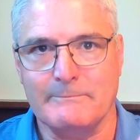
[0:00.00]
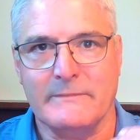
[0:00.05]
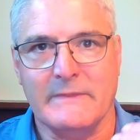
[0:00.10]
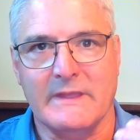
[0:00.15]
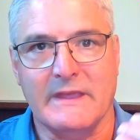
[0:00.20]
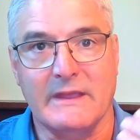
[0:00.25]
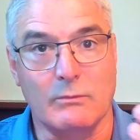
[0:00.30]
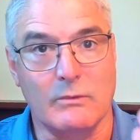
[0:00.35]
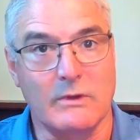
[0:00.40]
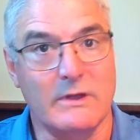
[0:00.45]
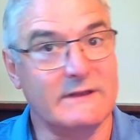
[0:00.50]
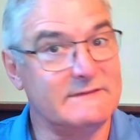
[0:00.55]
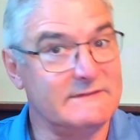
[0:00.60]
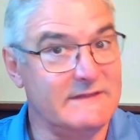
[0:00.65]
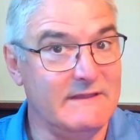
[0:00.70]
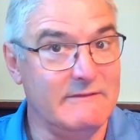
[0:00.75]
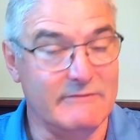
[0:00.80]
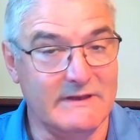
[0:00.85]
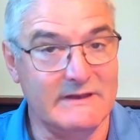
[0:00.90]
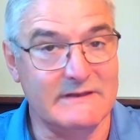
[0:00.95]
It works
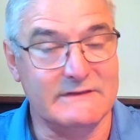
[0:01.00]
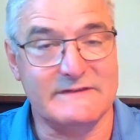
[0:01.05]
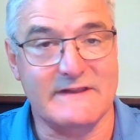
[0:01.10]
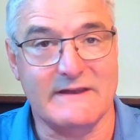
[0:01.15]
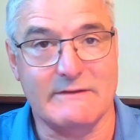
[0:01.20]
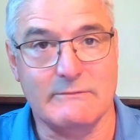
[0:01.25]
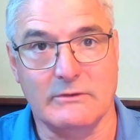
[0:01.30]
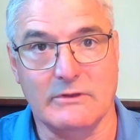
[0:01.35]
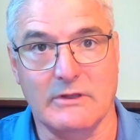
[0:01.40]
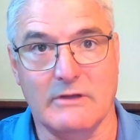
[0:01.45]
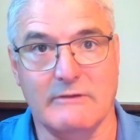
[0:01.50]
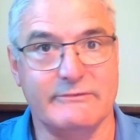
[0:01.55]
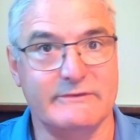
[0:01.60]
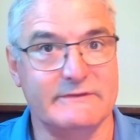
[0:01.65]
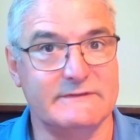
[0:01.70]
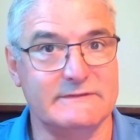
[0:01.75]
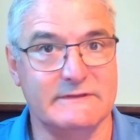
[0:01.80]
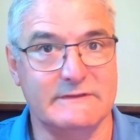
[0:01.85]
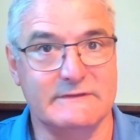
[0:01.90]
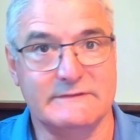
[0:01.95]
even in general
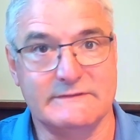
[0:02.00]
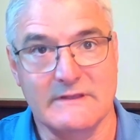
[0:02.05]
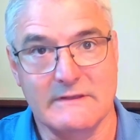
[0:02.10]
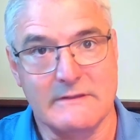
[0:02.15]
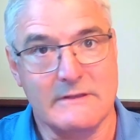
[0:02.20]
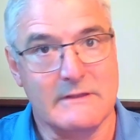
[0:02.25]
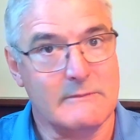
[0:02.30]
offices,